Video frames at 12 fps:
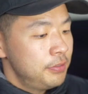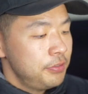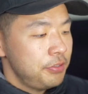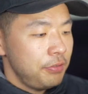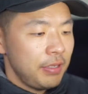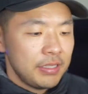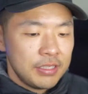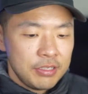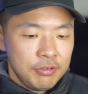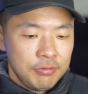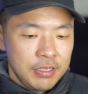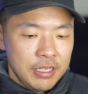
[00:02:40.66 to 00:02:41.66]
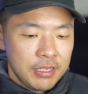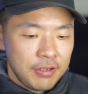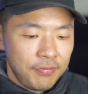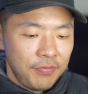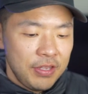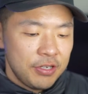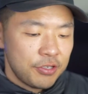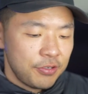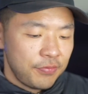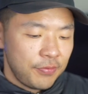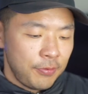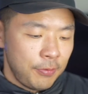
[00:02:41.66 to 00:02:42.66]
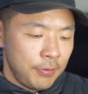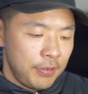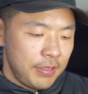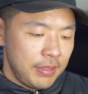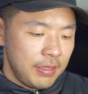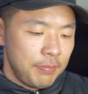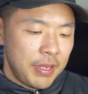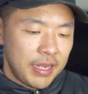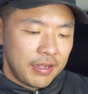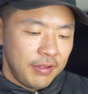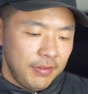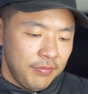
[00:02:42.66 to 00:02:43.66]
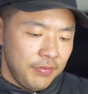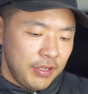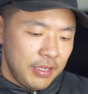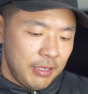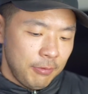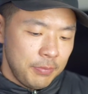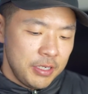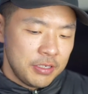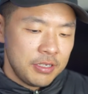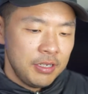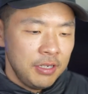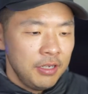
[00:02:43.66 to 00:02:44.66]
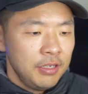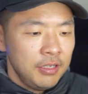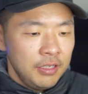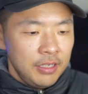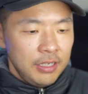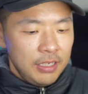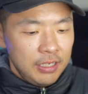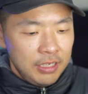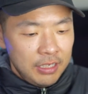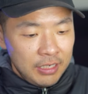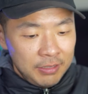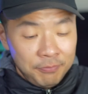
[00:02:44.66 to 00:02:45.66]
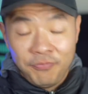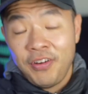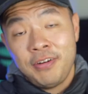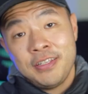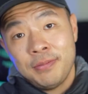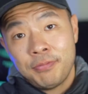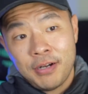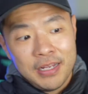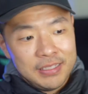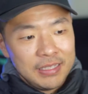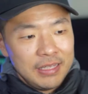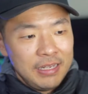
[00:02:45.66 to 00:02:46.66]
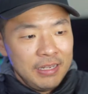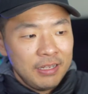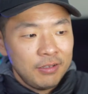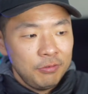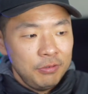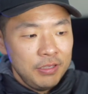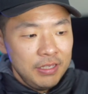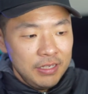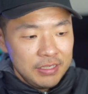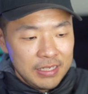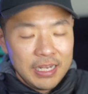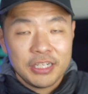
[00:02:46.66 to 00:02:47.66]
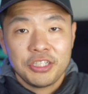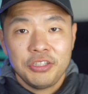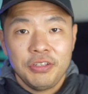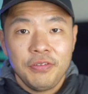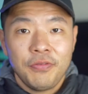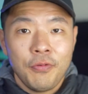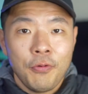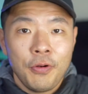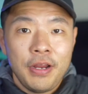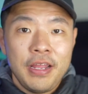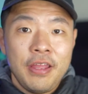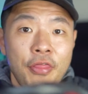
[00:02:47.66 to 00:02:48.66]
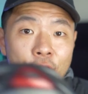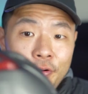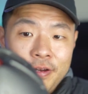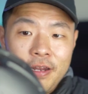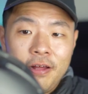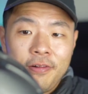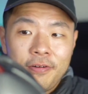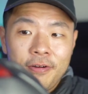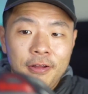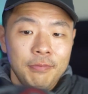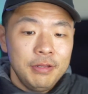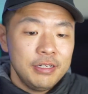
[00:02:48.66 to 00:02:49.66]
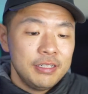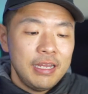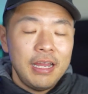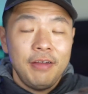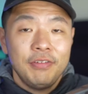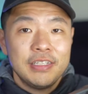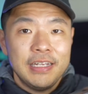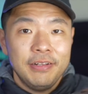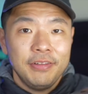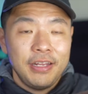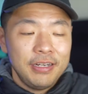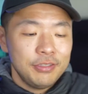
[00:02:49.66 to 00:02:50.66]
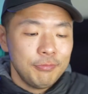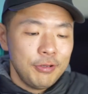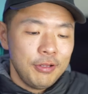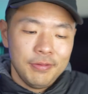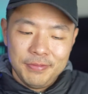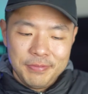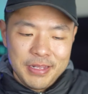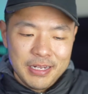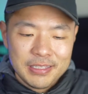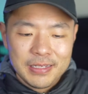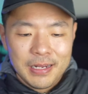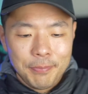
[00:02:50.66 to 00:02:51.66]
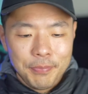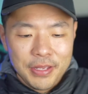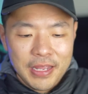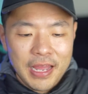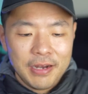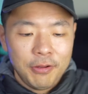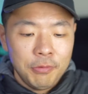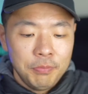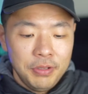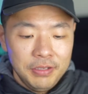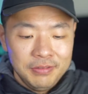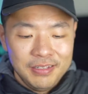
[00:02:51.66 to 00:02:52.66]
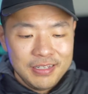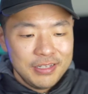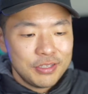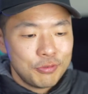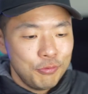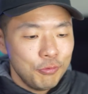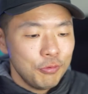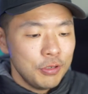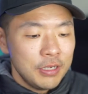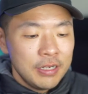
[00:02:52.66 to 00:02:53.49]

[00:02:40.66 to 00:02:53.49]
So that's a unique feature for the back of a helmet. I'm very surprised that they included this actually for a $30 helmet to have a tail light as well. I mean, it's not a big add-on, but it is cool.